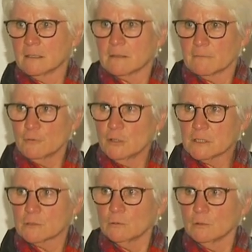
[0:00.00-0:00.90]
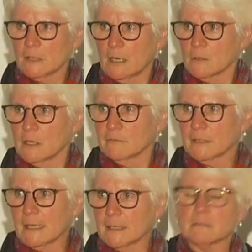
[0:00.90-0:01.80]
The fruit is cooled down
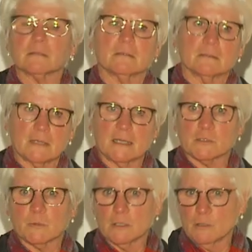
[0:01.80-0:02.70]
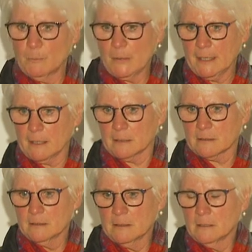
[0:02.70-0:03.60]
overnight. That's when you apply it.